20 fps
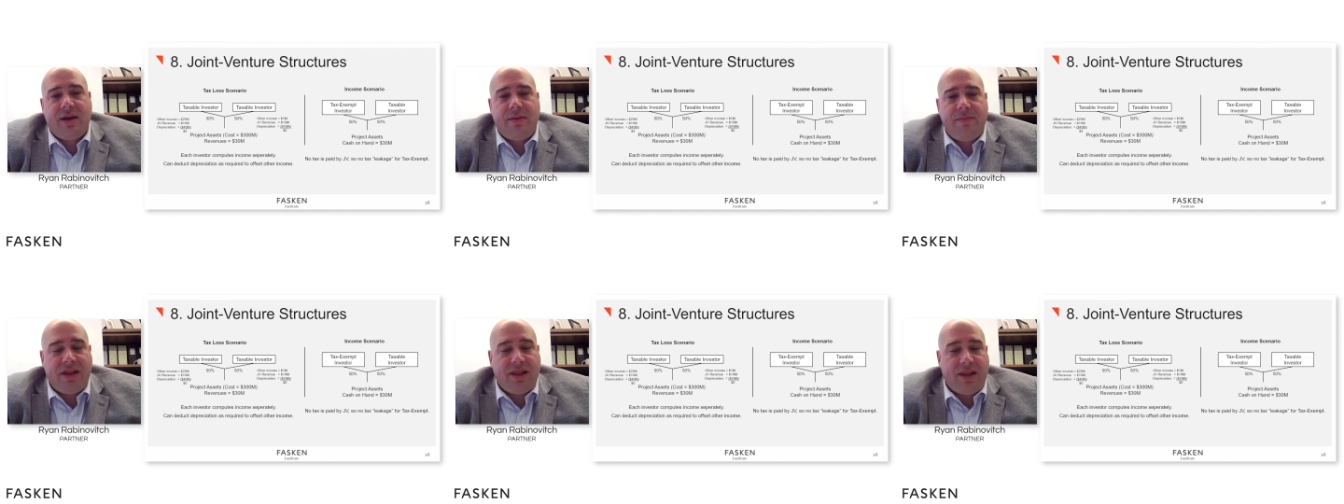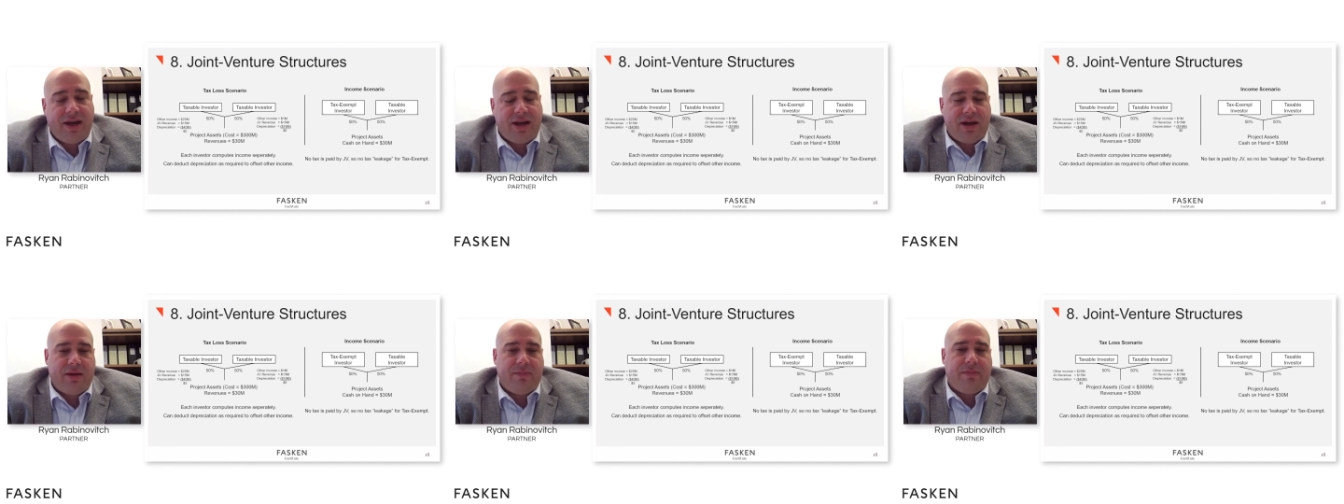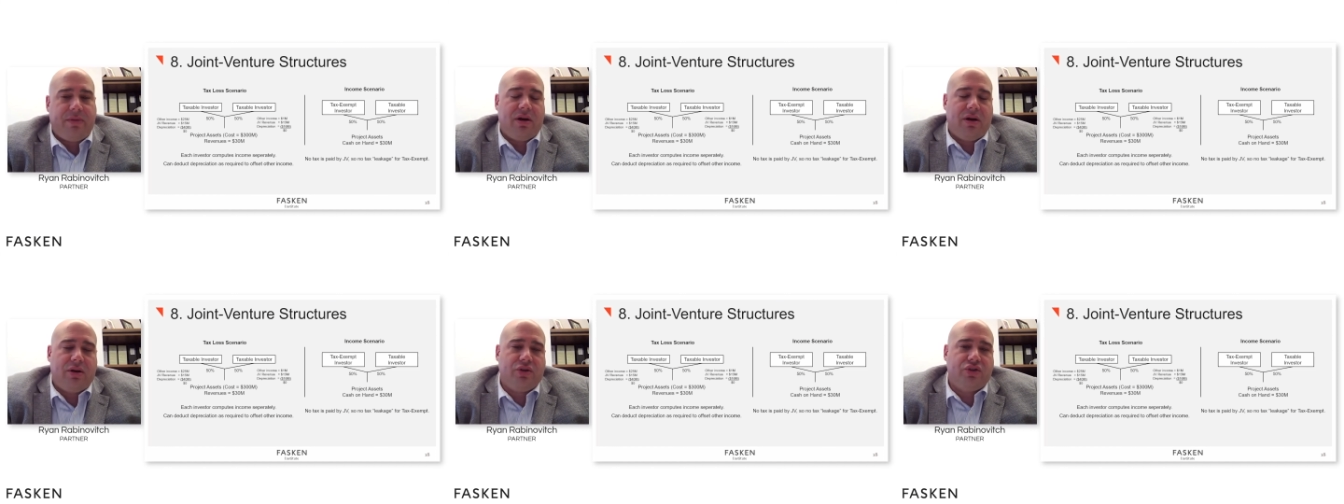a bit like in a
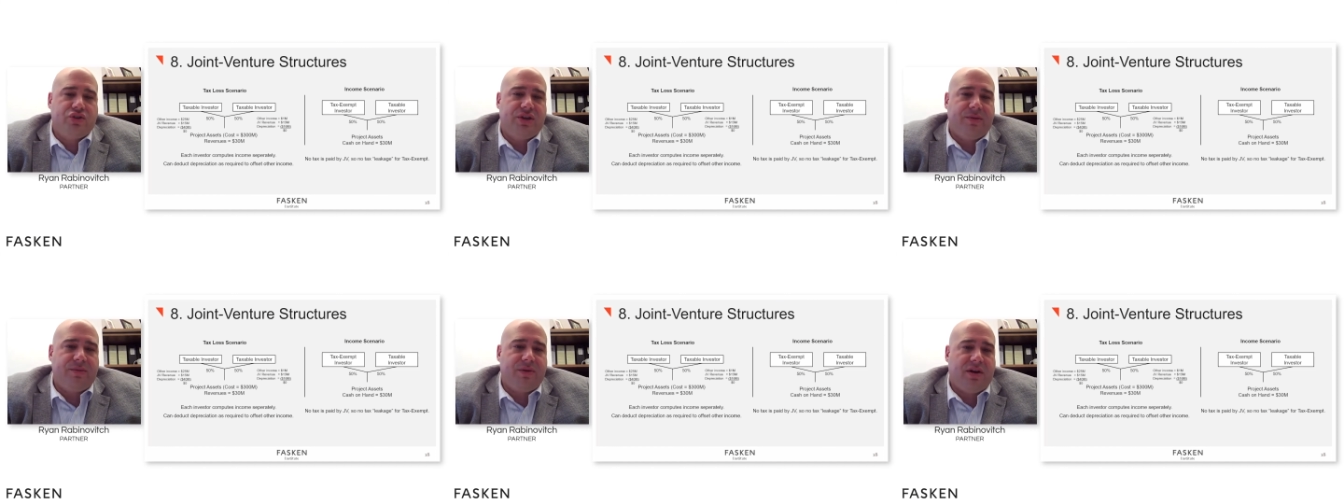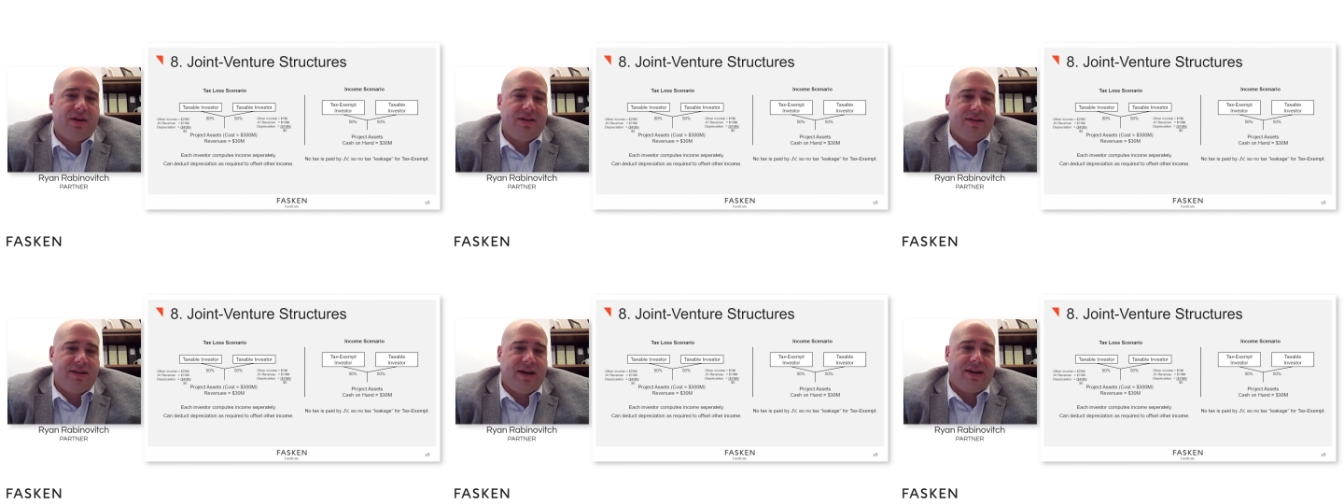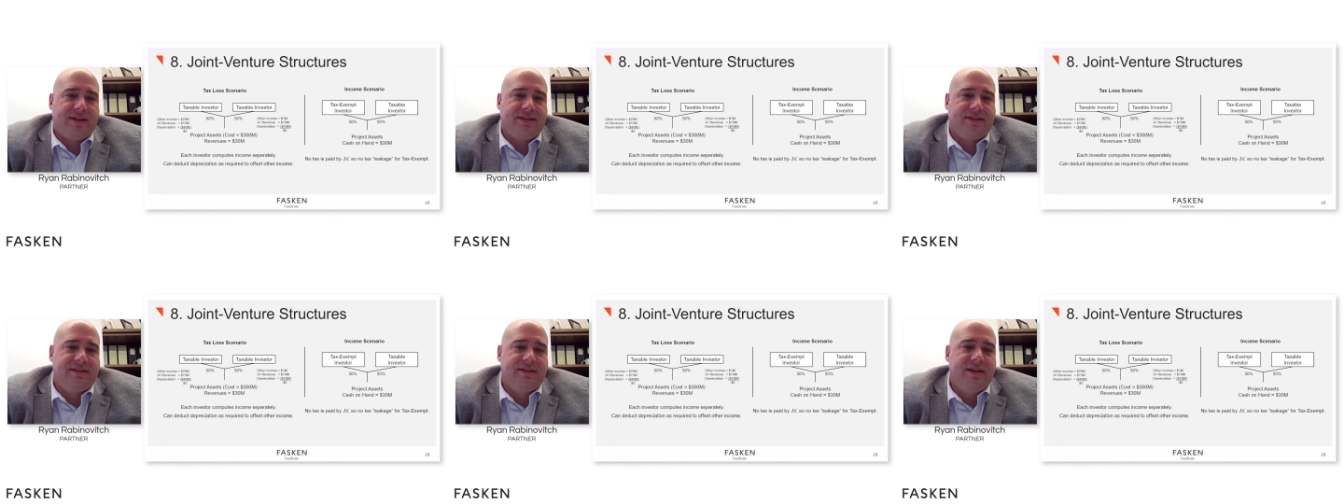partnership
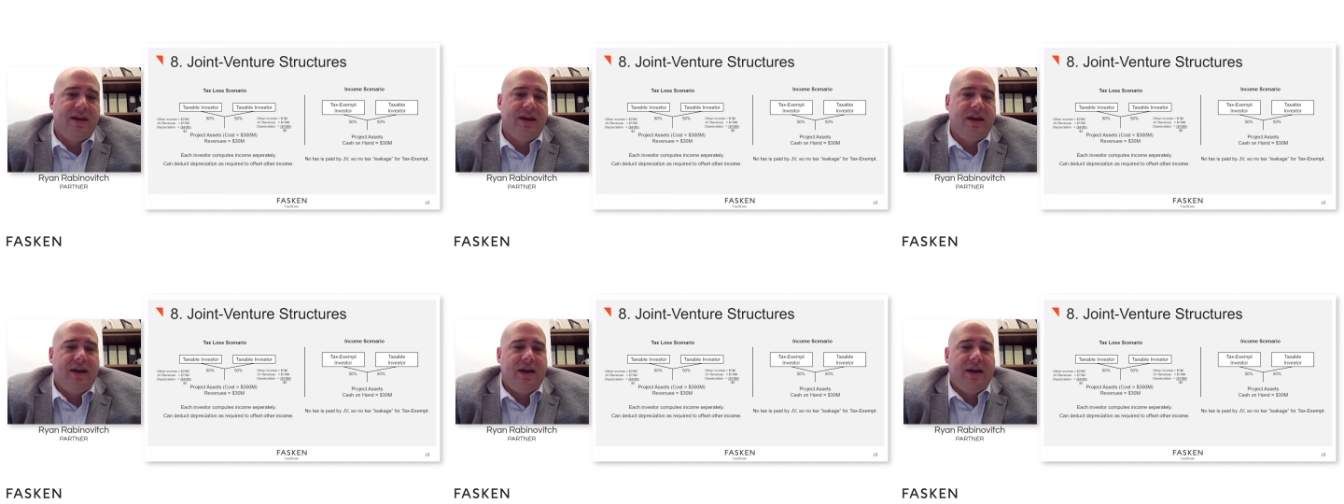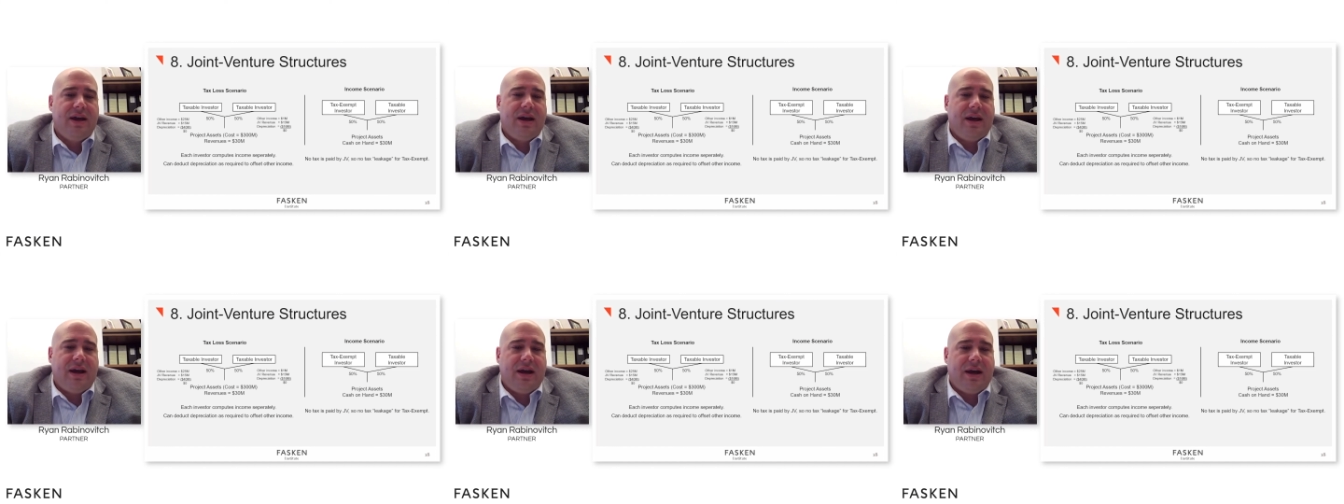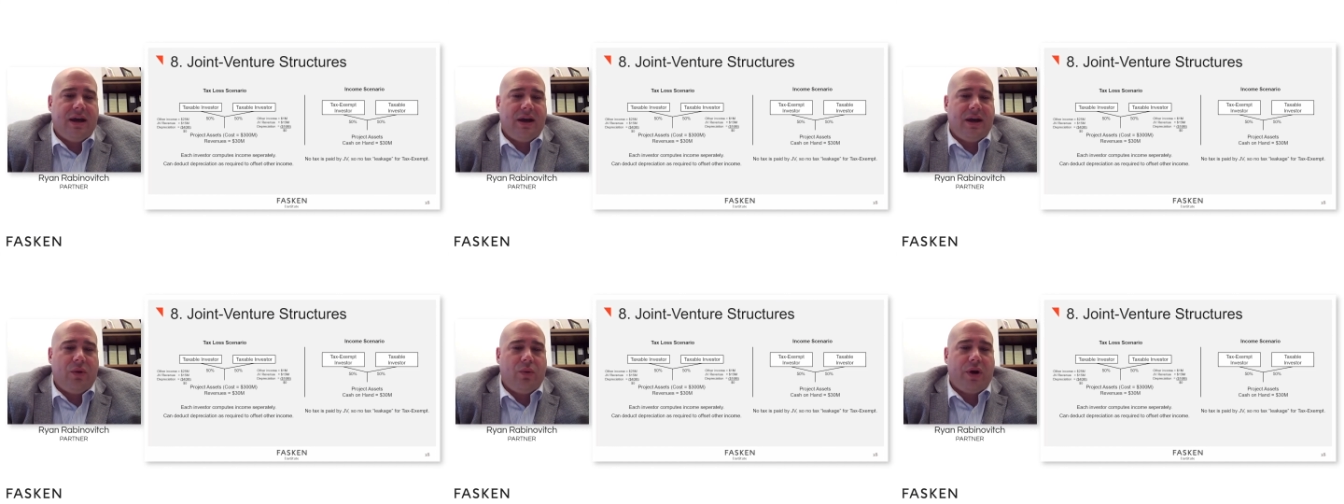context,
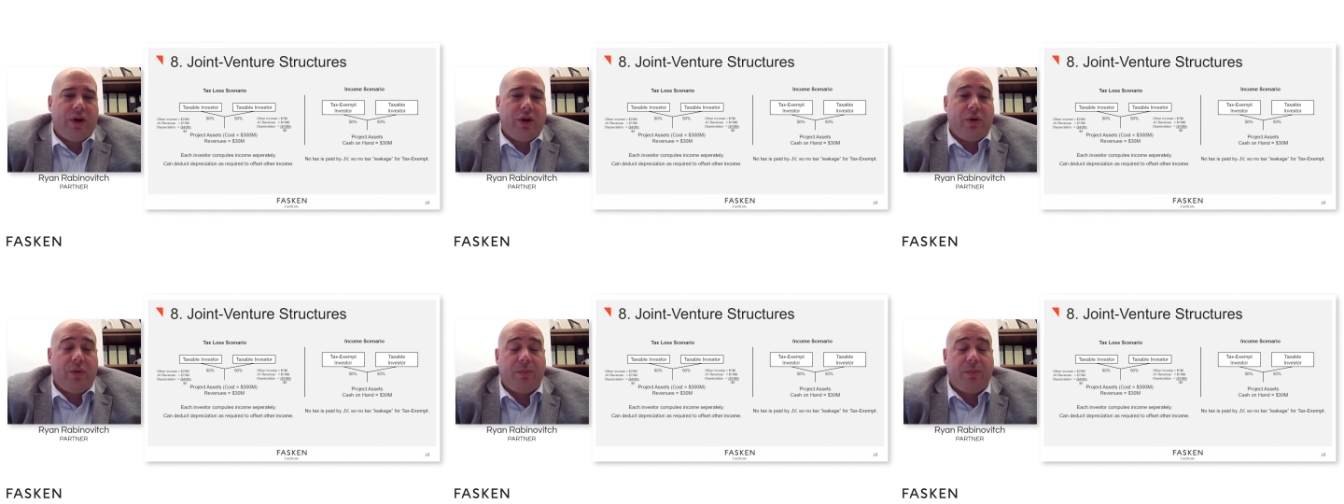where